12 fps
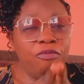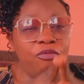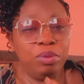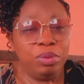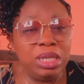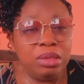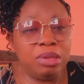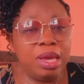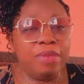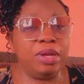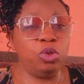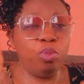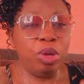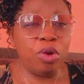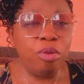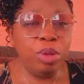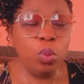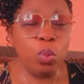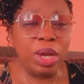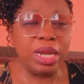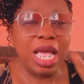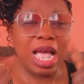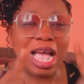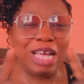fusing together to becoming one,